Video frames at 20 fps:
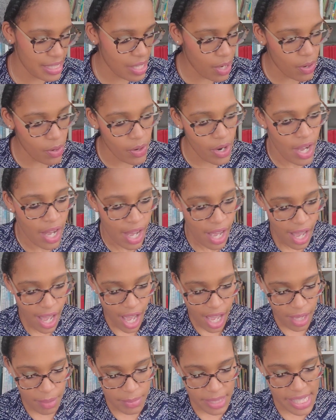So,
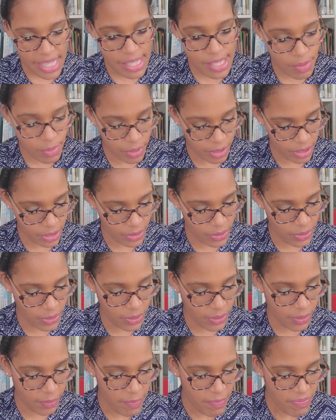um, he's really
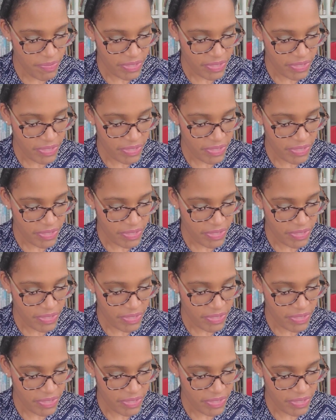cool.